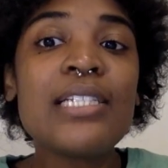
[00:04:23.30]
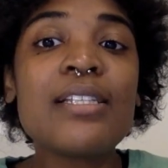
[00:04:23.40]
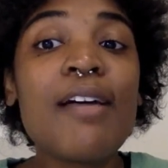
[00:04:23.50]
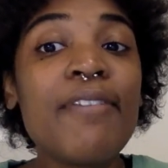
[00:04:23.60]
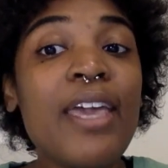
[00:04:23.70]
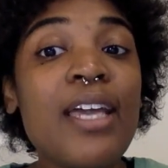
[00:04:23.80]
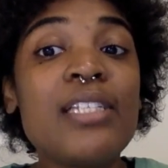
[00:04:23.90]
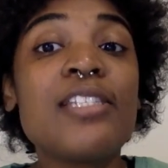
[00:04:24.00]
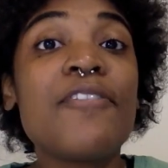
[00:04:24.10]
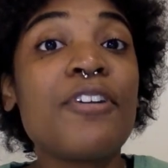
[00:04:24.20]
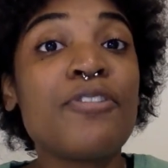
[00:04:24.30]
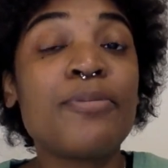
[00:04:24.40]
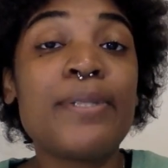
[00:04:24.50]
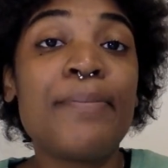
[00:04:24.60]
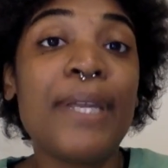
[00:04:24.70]
DeLarverie suffered from
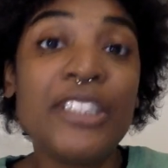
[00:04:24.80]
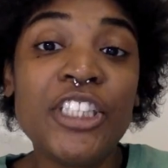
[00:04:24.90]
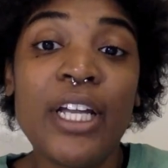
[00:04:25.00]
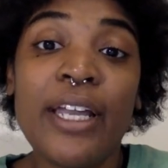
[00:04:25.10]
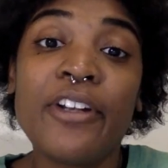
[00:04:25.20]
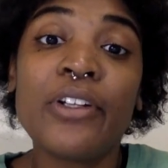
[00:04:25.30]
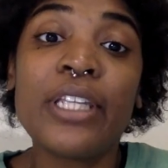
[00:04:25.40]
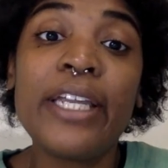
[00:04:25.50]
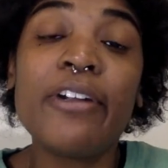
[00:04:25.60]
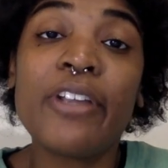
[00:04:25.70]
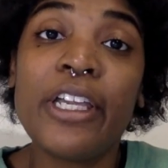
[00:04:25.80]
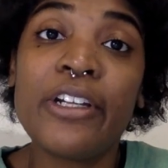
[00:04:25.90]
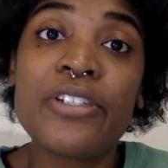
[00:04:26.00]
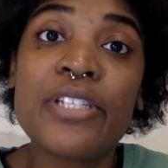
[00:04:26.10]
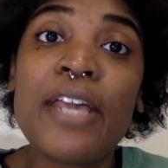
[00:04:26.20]
dementia in her later
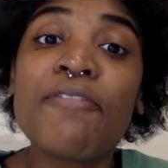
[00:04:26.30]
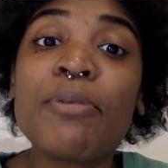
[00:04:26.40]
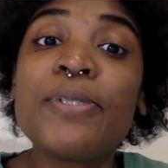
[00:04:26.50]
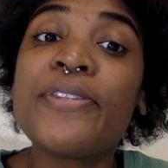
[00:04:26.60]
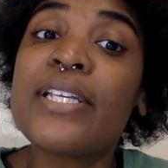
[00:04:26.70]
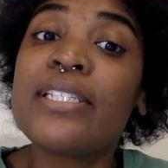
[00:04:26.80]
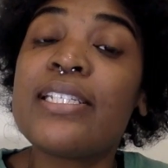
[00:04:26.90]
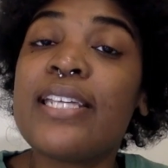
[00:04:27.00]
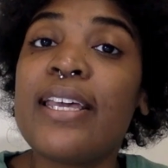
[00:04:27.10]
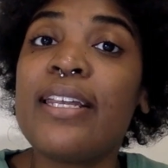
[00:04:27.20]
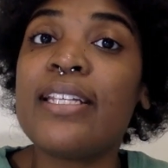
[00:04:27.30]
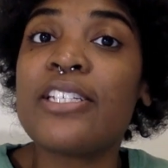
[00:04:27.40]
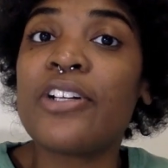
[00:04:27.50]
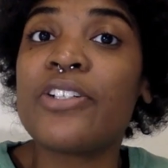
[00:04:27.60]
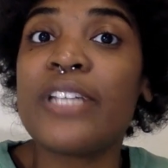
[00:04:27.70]
years, and from 2010
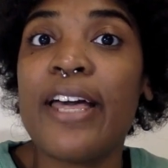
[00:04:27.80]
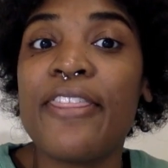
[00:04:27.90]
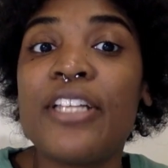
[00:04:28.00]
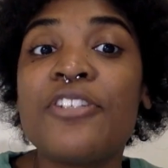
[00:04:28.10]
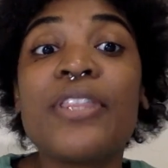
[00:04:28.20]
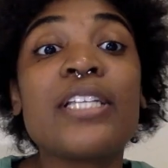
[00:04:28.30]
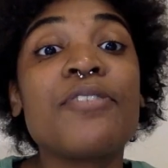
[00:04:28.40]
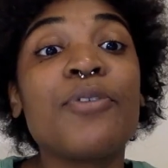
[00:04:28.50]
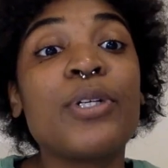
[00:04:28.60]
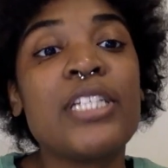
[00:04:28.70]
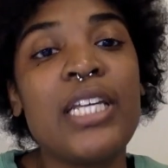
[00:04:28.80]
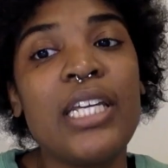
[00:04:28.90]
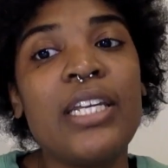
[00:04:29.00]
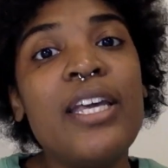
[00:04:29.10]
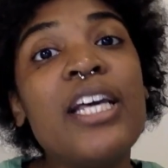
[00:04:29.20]
until her death in
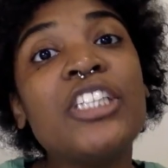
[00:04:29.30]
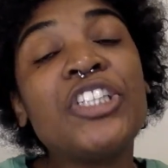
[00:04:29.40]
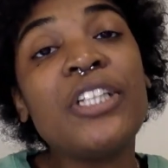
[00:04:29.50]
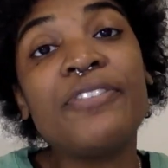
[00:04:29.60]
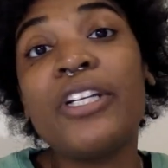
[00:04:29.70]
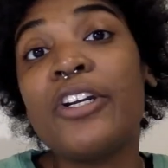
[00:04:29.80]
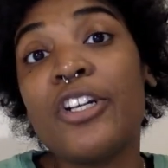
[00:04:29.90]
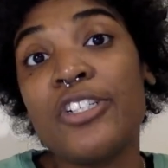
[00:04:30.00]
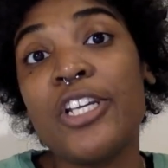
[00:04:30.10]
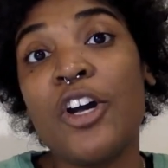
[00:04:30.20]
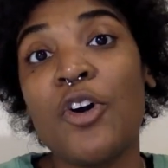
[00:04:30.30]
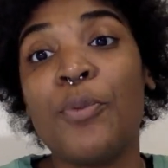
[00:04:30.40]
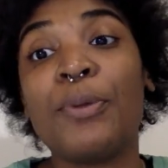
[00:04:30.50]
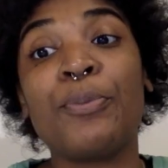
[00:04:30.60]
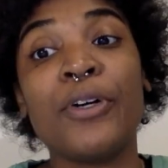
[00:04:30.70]
2014, she lived in a nursing
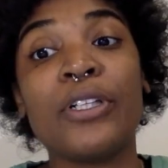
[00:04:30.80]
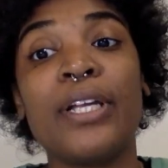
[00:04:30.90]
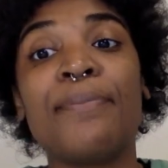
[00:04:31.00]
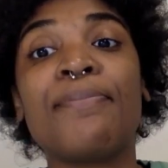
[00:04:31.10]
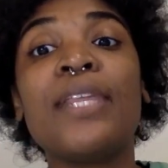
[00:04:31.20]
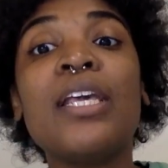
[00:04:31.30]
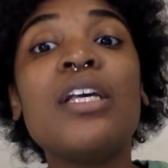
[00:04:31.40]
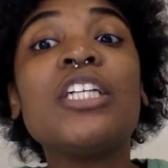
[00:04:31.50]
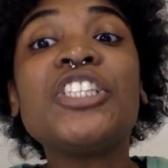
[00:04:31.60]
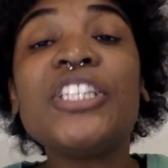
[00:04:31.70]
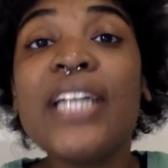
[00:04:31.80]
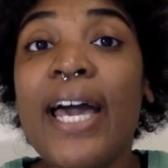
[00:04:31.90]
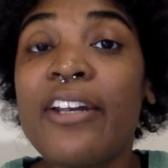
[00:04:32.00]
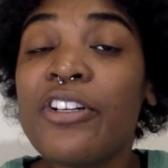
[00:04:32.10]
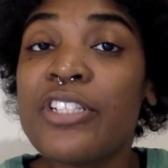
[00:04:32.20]
home in Brooklyn. She
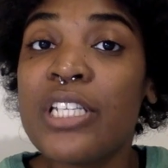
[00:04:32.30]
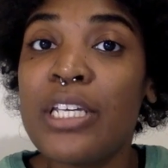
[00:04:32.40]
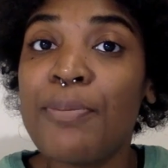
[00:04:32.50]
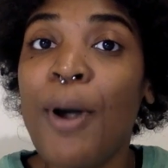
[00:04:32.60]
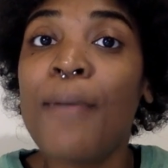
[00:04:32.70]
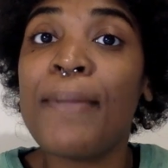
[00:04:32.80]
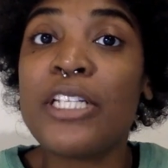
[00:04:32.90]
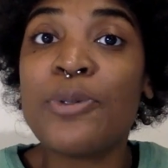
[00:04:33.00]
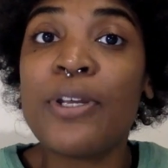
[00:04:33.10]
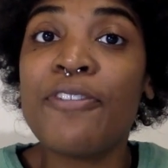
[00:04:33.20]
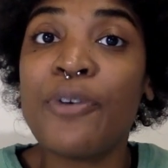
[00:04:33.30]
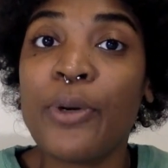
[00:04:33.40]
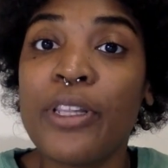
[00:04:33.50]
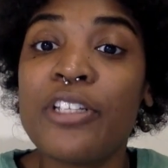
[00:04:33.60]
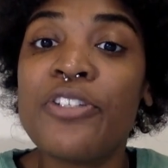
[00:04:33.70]
died in her sleep on May
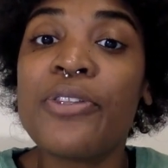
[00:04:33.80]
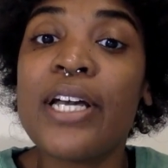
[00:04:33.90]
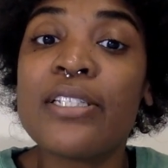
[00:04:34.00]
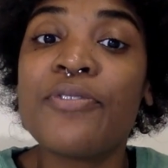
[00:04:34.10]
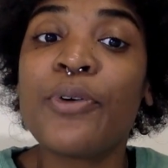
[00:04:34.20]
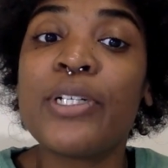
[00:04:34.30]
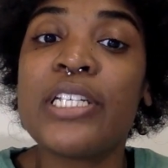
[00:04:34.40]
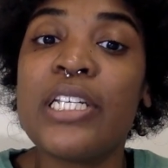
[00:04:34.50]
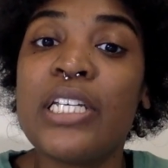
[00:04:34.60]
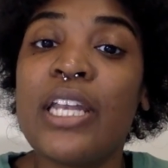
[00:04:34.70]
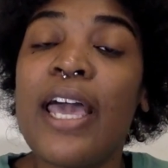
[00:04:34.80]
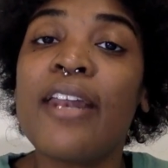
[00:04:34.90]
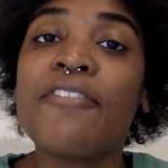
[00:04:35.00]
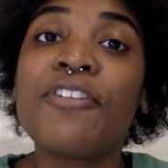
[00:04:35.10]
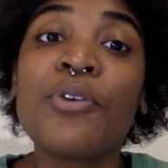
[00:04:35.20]
24, 2014, and a
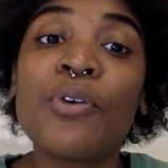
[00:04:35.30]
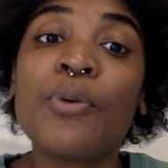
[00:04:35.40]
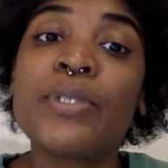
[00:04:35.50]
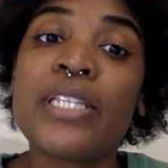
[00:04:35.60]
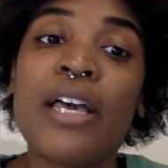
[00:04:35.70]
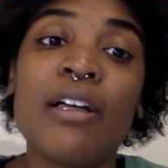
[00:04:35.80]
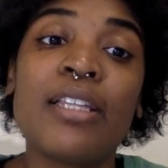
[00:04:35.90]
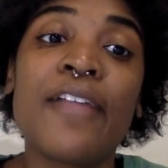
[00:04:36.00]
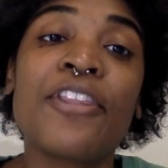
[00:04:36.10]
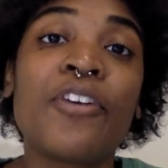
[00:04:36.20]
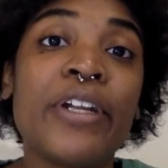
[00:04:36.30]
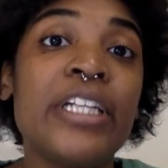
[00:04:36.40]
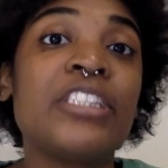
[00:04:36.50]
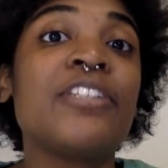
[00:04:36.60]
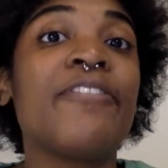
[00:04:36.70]
funeral was held at the
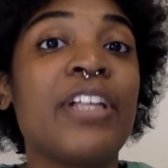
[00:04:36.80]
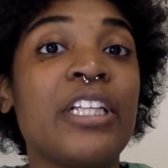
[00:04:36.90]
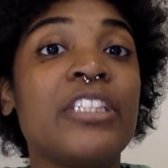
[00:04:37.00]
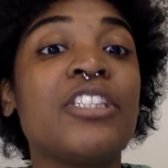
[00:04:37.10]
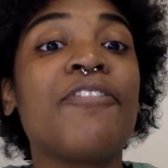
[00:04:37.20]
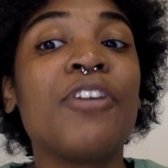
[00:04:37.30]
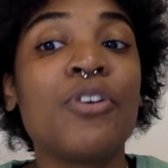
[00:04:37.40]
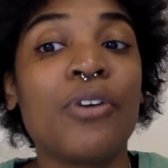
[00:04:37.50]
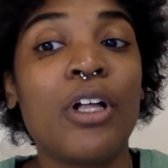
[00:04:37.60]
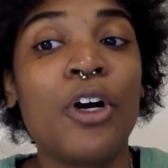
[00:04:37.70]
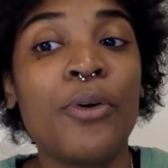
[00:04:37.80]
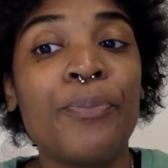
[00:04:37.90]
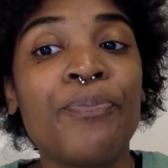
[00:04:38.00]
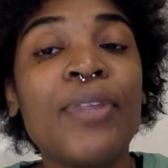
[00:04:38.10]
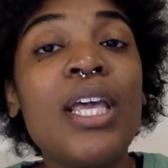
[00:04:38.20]
Greenwich Village Funeral Home.